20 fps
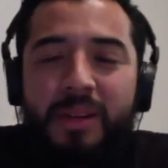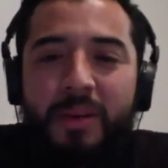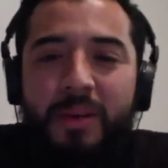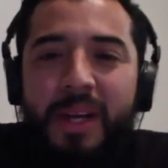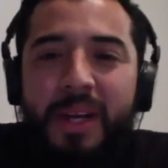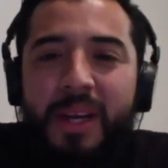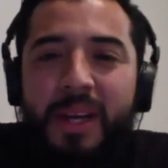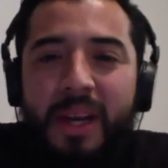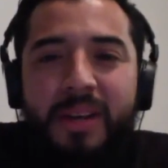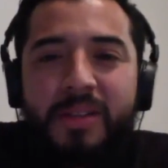
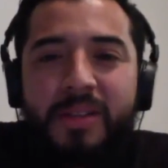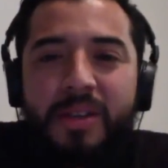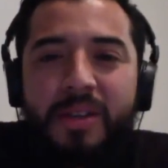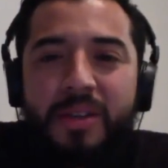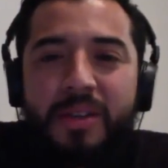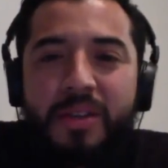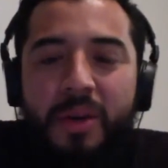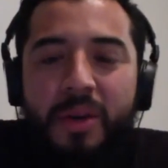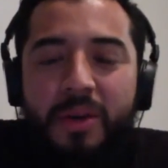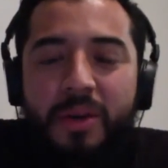years or
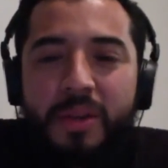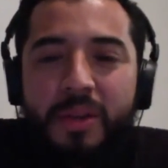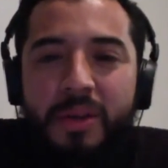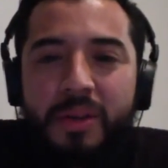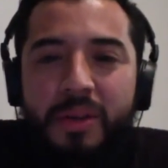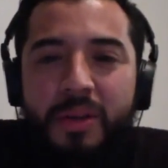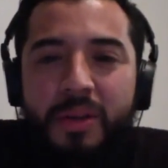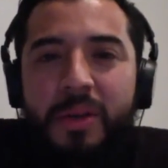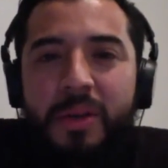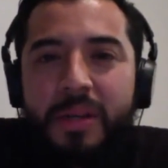so
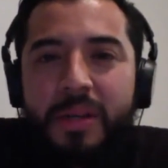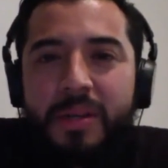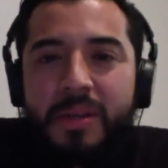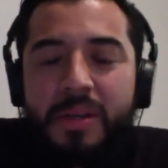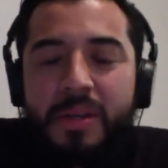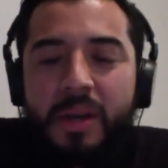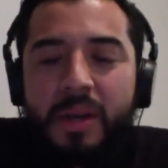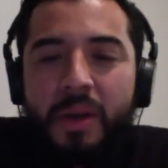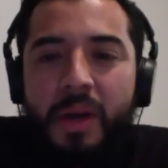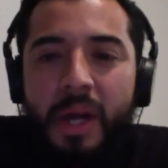to do it.
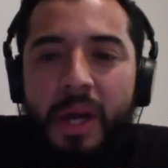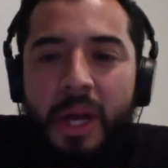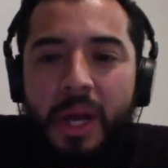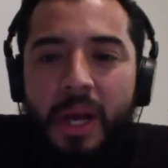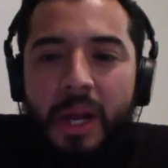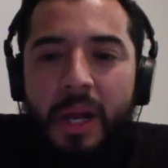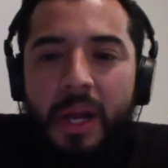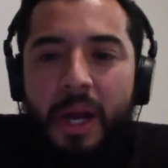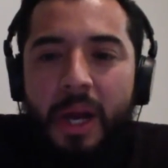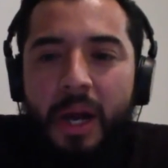So,
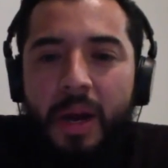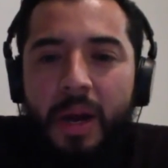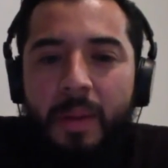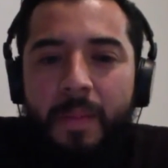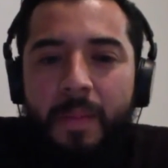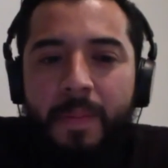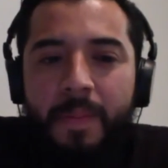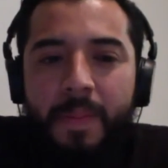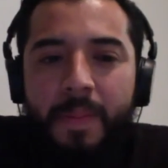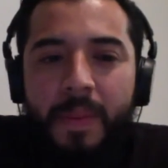
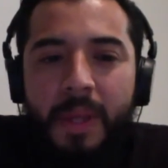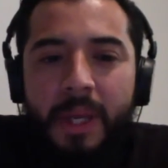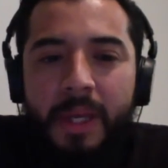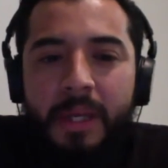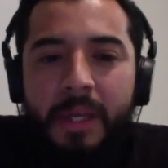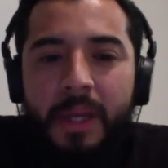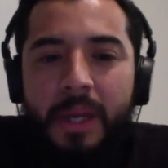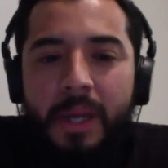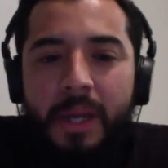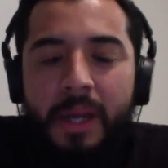
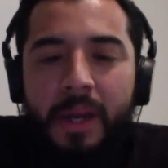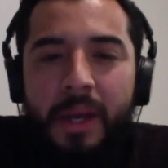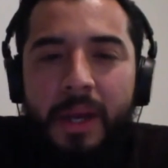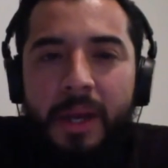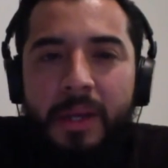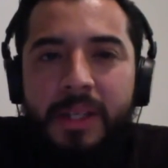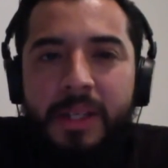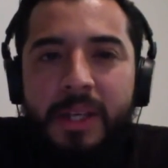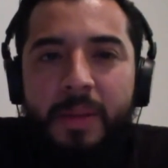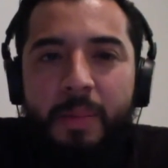
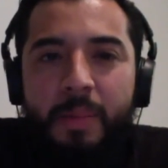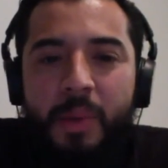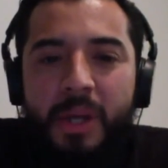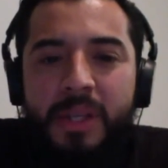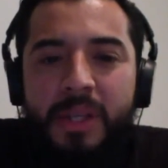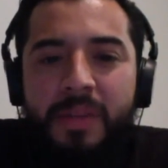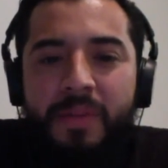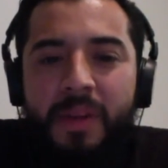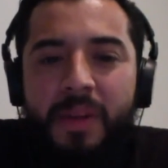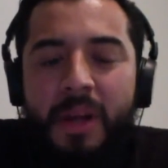is it
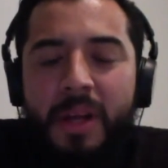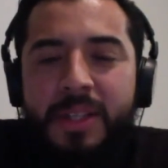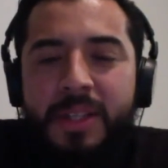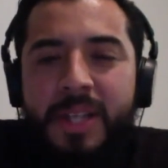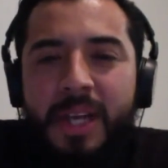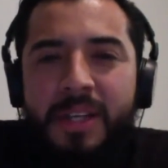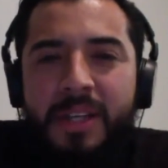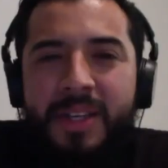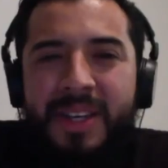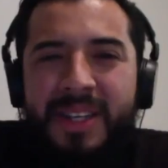impressive in Los
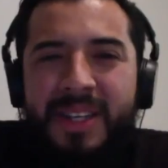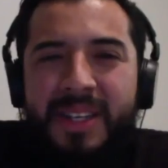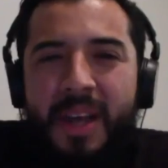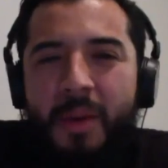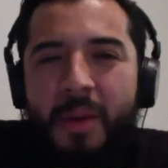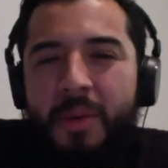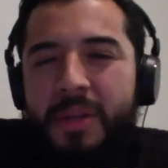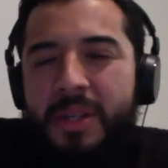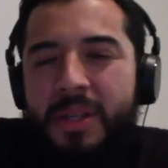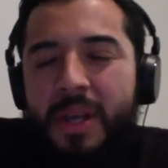Angeles? I
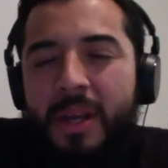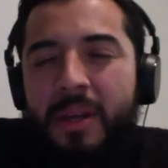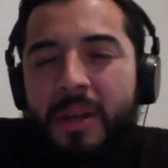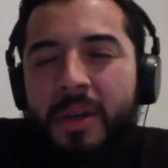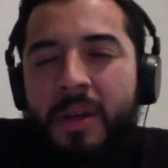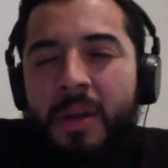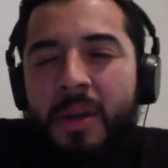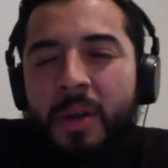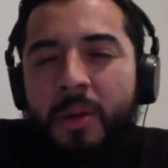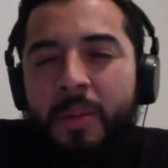would say
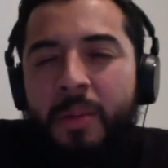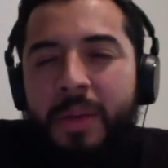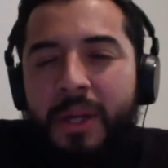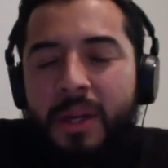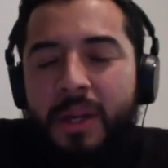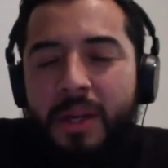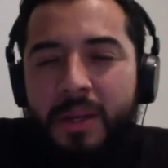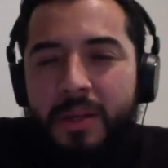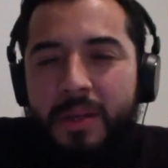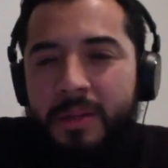no,
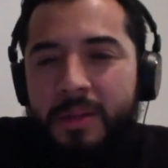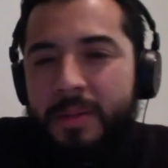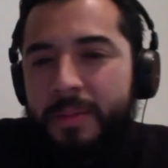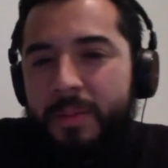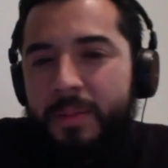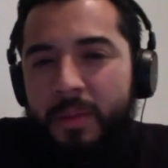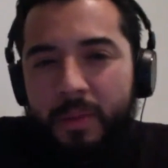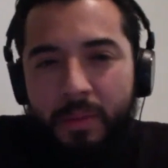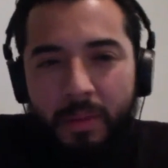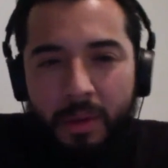because
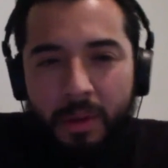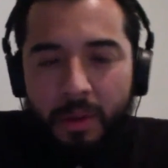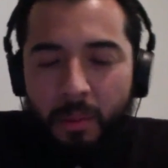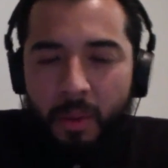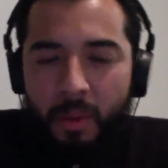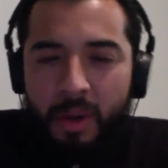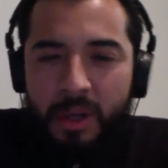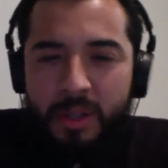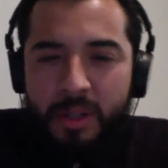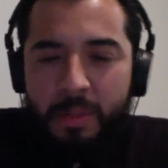
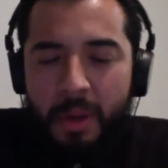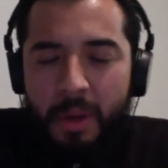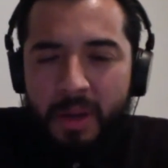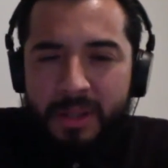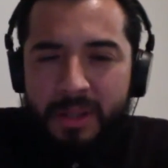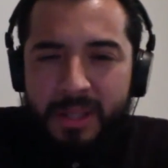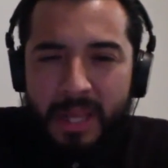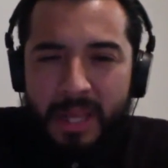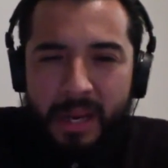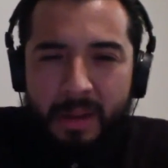we're a small
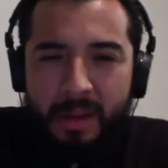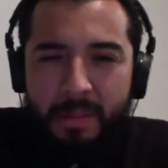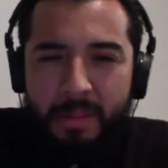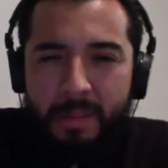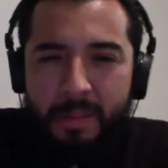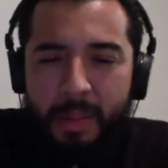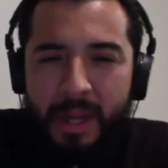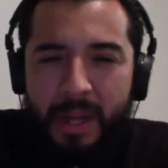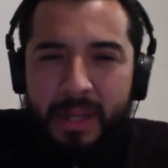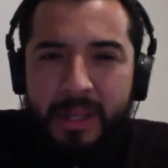stadium,
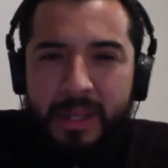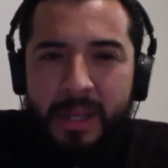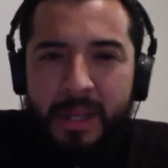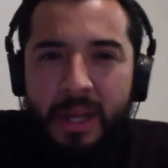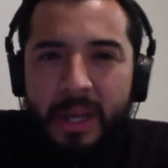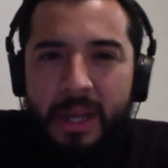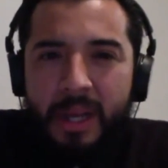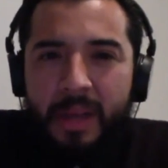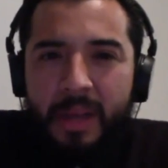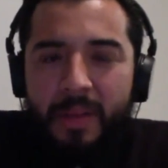but
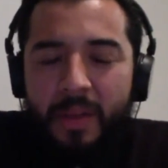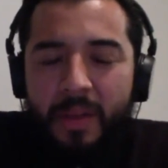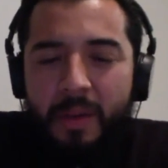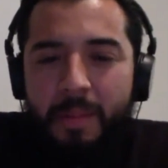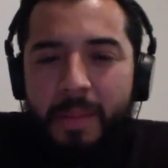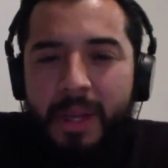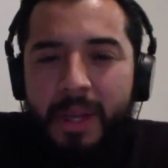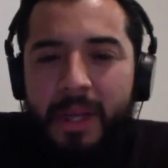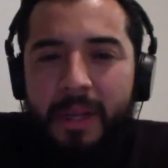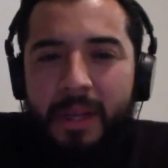they're
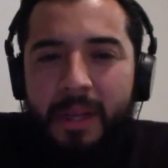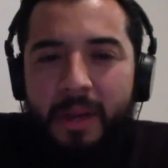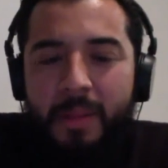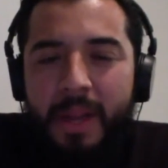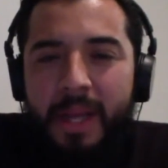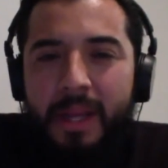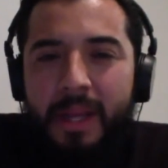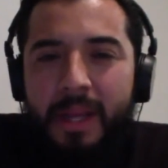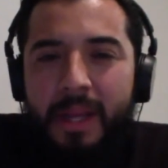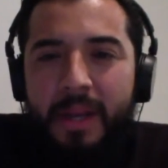
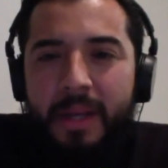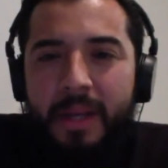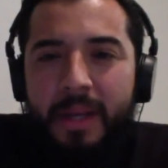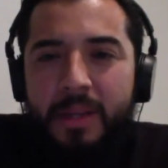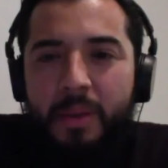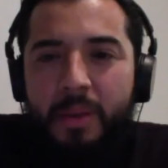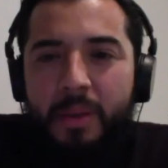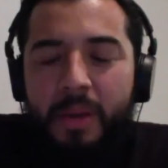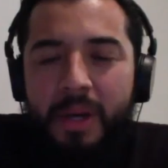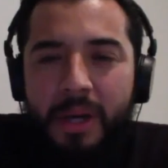making
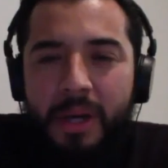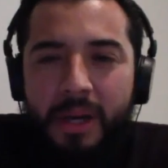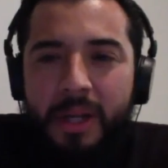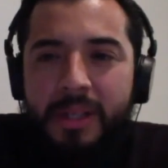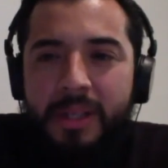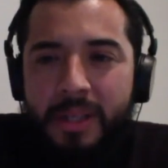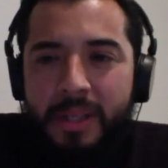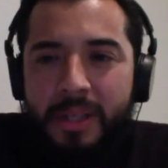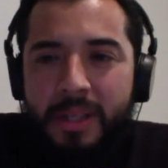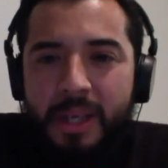it to where
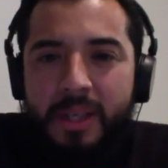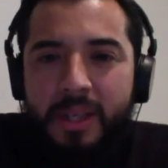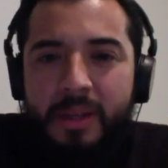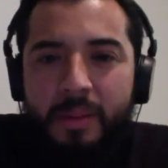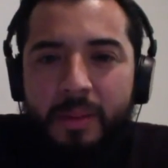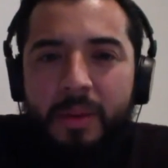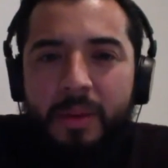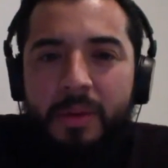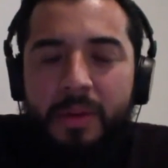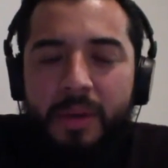it is
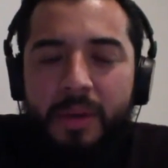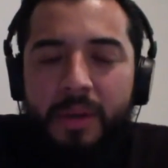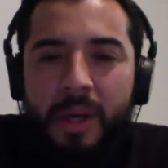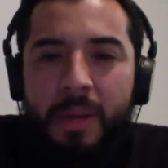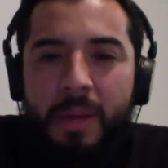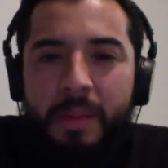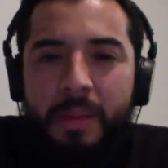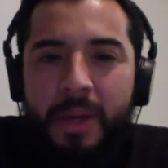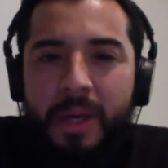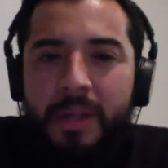accessible.
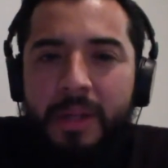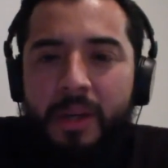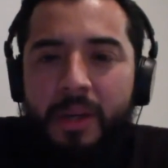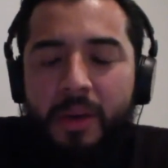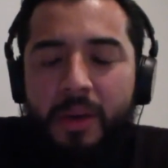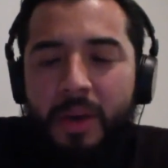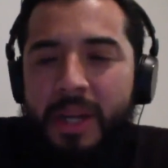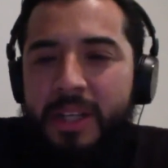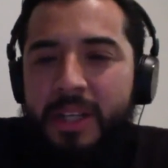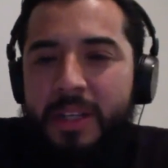And it's
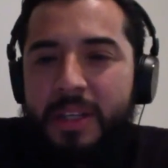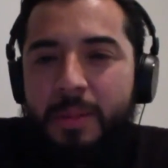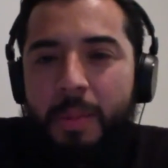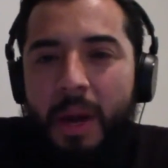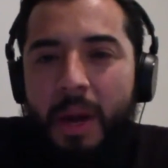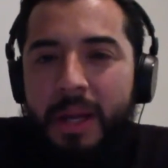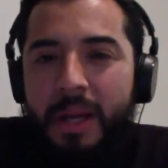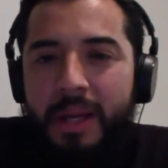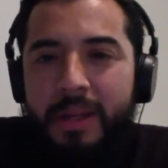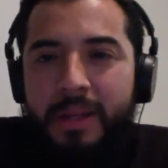a great
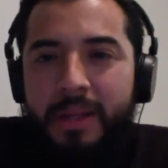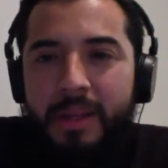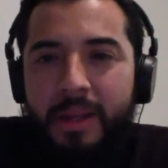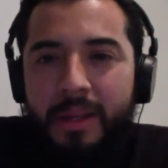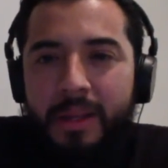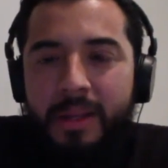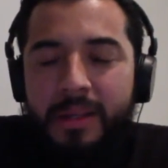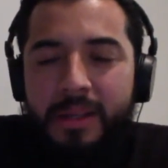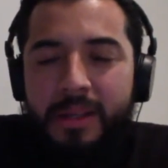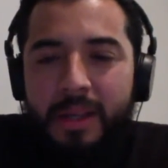spot
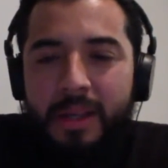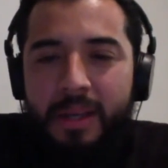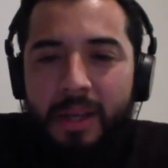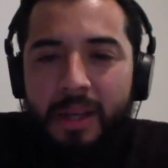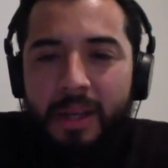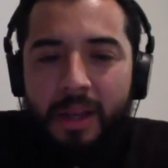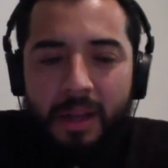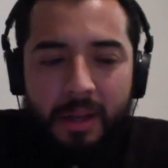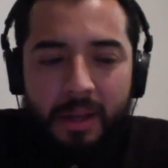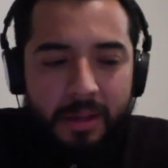in the
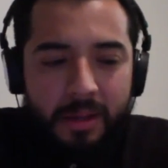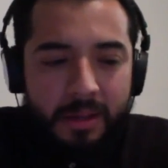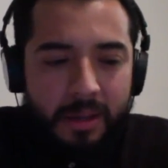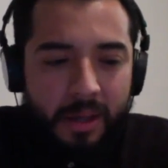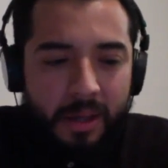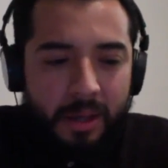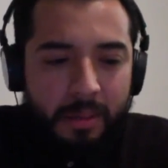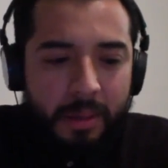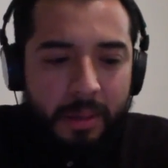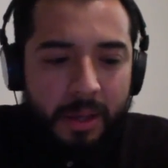city, and it's
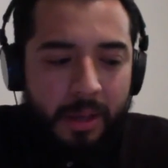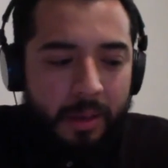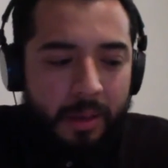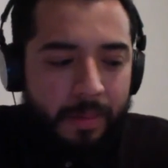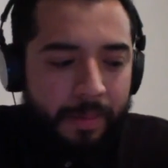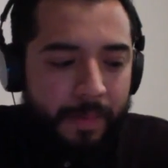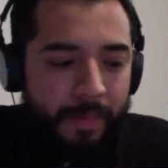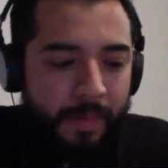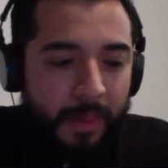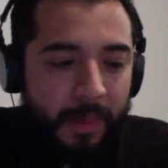going to
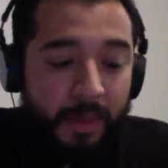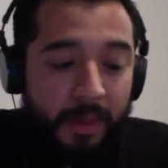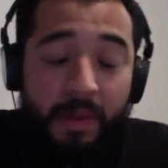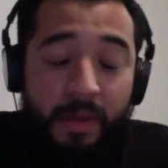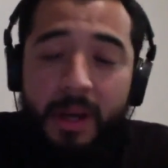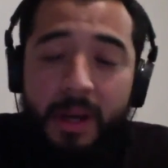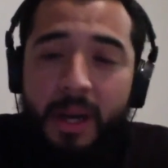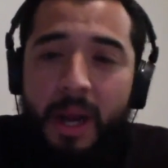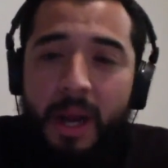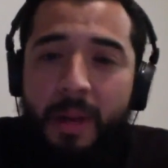be
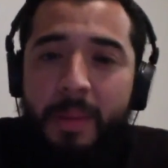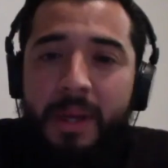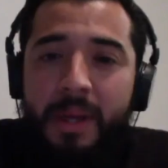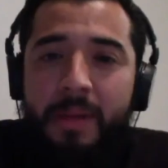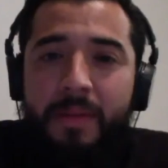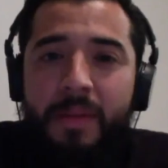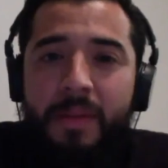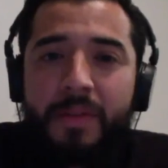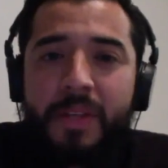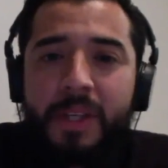fun. I mean, if
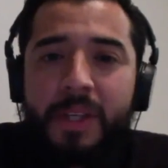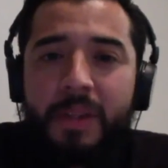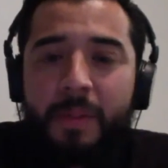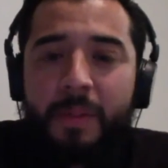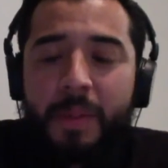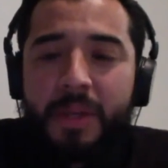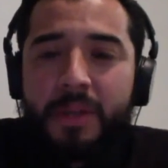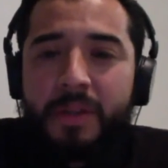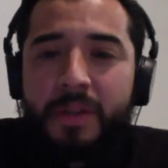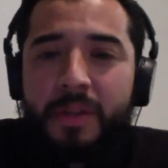you've seen the
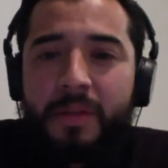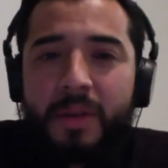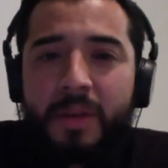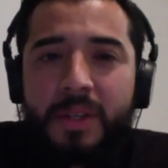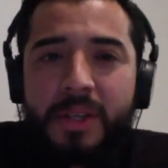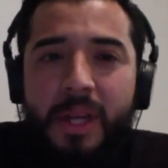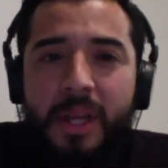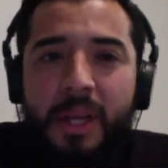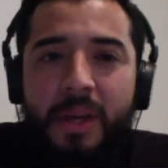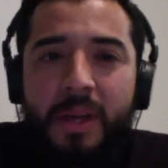pictures of our
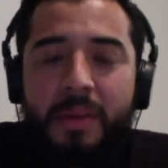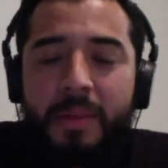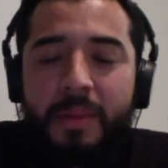stadium,